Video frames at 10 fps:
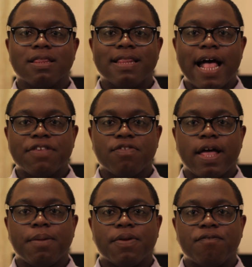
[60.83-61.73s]
a last
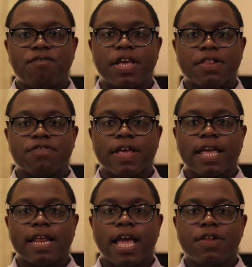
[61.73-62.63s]
line of defense
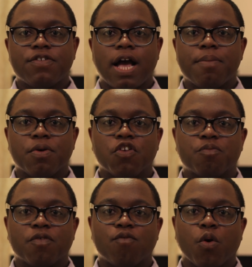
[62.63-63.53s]
that can catch
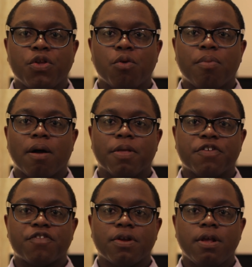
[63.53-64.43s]
typos before you
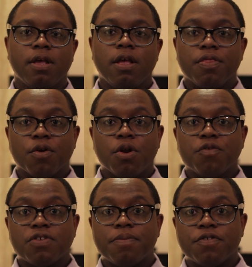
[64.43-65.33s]
publish. They're
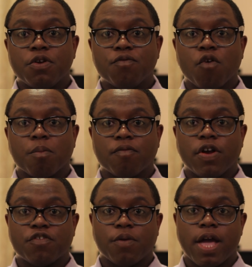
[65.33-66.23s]
no substitute for a
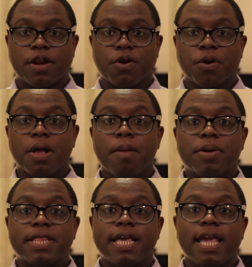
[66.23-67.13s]
professional editor,
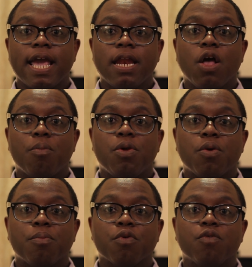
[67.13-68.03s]
but they can help
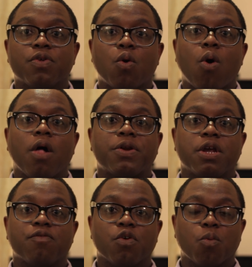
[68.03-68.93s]
you improve the
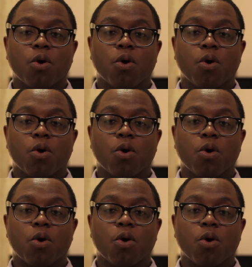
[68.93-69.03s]
quality of your